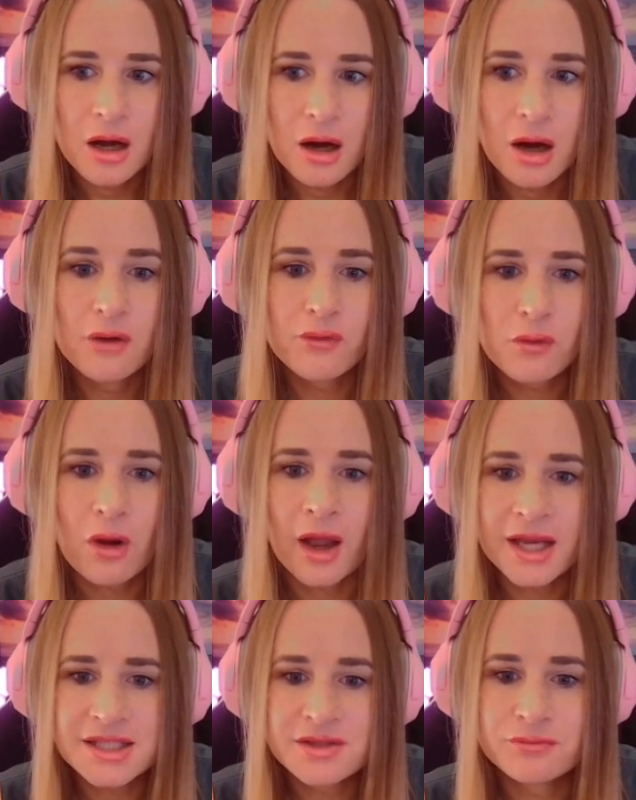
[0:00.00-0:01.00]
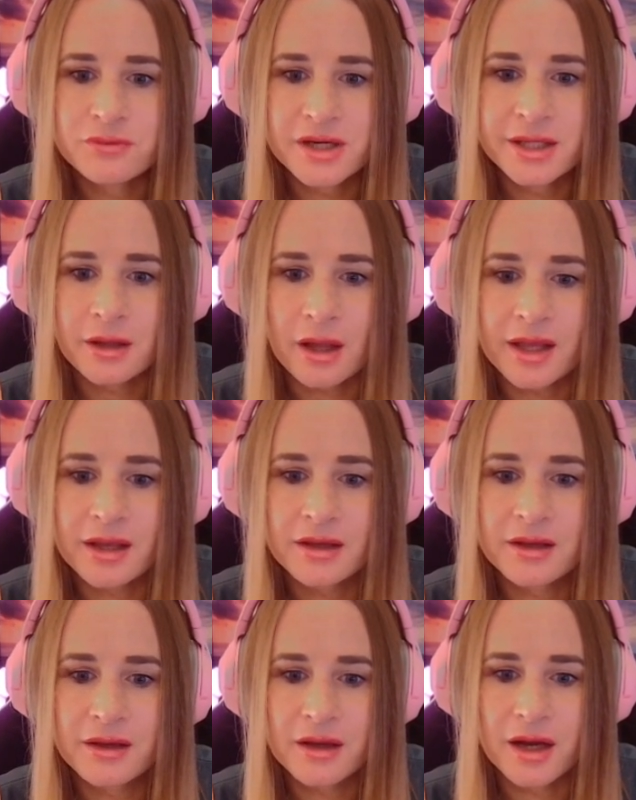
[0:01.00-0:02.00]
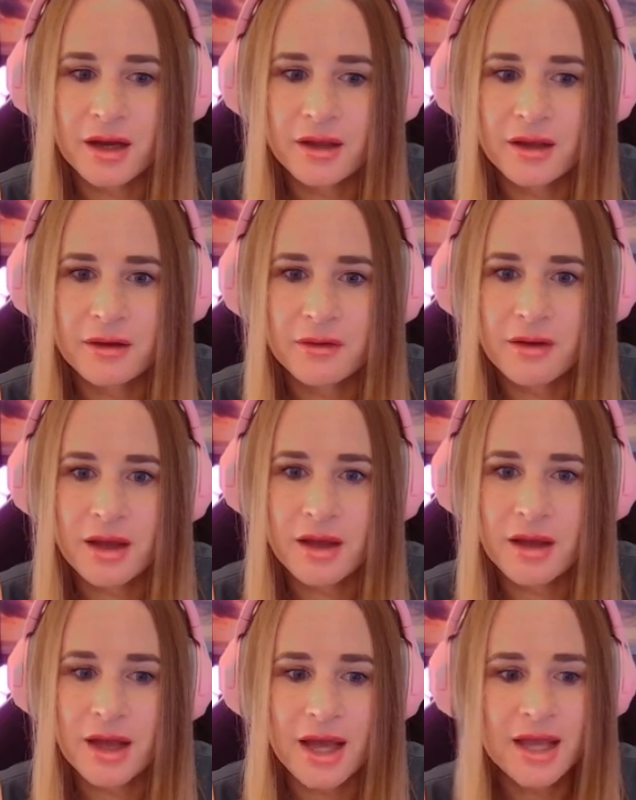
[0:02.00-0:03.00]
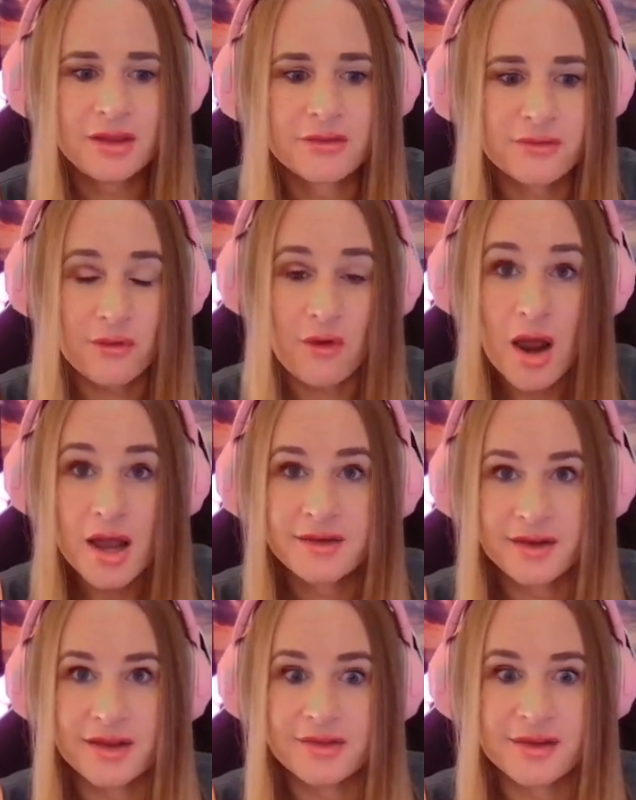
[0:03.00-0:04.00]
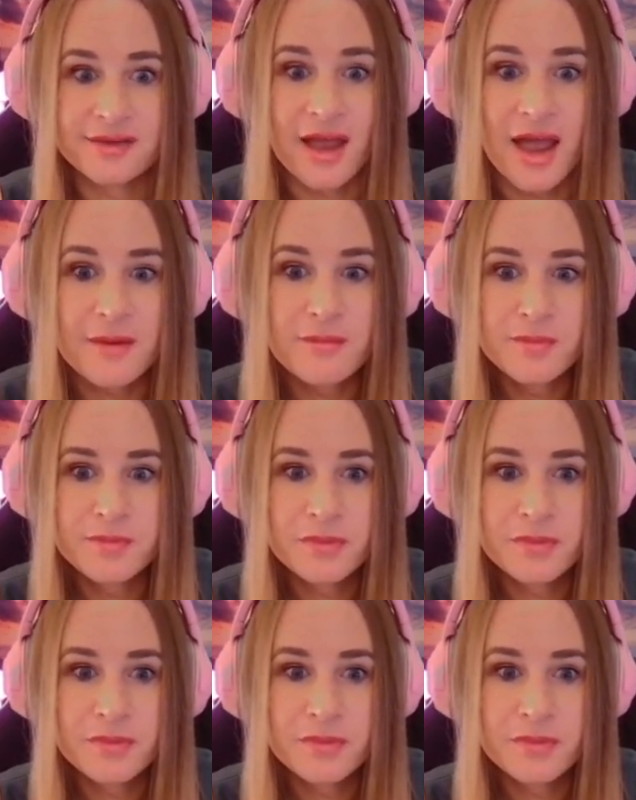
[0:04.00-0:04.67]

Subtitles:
Overall, I actually really like the variety in this game.